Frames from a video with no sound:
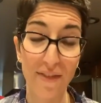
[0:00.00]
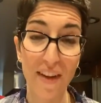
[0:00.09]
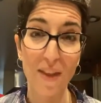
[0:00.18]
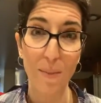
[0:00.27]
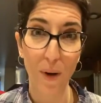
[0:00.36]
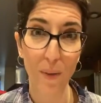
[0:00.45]
And
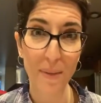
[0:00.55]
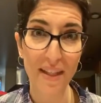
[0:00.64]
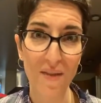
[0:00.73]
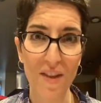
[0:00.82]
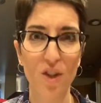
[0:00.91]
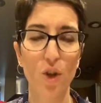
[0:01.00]
the purpose
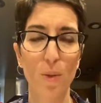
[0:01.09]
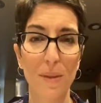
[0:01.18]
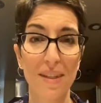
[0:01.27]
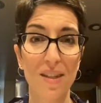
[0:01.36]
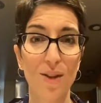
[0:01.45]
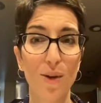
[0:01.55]
of this group
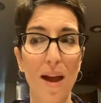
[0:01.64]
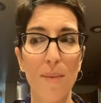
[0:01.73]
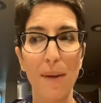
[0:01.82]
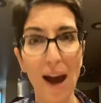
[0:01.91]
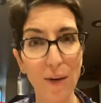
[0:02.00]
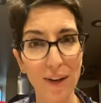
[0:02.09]
is to
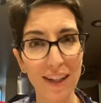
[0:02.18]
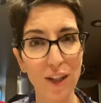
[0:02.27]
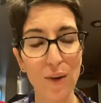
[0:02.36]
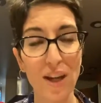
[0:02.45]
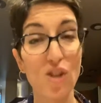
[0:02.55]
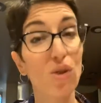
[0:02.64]
empower you
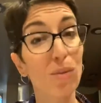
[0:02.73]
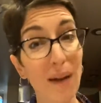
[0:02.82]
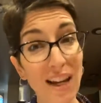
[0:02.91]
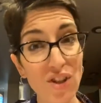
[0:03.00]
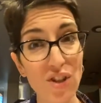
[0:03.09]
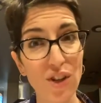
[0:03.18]
and to
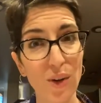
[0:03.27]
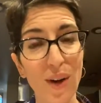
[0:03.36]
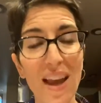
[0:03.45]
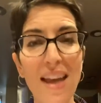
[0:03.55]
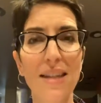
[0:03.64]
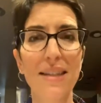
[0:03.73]
remind you
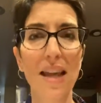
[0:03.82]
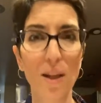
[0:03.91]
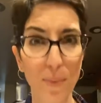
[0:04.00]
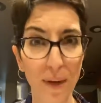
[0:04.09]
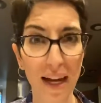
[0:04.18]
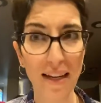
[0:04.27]
to
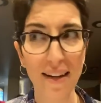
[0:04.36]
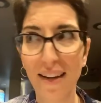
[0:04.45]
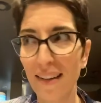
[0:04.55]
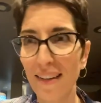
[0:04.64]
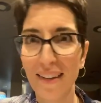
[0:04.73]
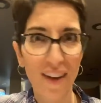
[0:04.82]
celebrate
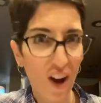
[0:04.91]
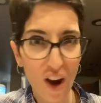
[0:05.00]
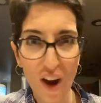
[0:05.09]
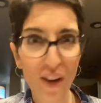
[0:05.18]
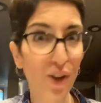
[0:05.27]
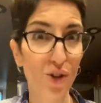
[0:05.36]

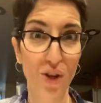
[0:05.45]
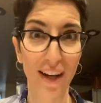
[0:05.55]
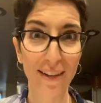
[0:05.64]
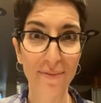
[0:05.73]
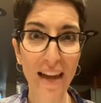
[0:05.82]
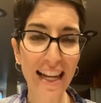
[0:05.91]
your
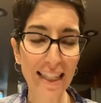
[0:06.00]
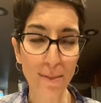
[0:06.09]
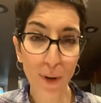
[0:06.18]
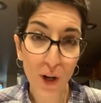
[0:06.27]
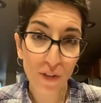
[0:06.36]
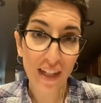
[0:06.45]
journey, as
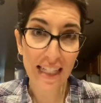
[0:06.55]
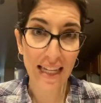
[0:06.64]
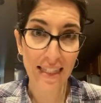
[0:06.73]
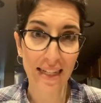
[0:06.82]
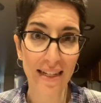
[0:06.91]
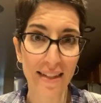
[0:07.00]
imperfect as
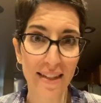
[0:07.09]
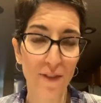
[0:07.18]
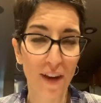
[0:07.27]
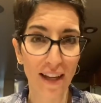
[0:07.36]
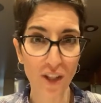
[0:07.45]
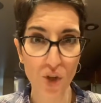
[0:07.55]
it is, to
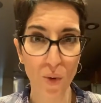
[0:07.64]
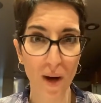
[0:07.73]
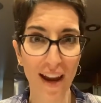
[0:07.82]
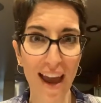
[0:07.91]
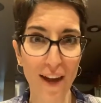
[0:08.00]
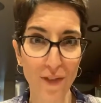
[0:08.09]
find the
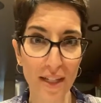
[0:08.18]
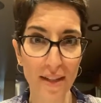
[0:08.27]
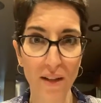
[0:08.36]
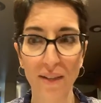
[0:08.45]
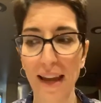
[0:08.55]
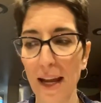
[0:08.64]
joy every
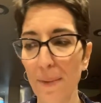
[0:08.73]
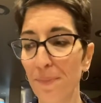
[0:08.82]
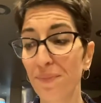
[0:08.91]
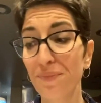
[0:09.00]
single day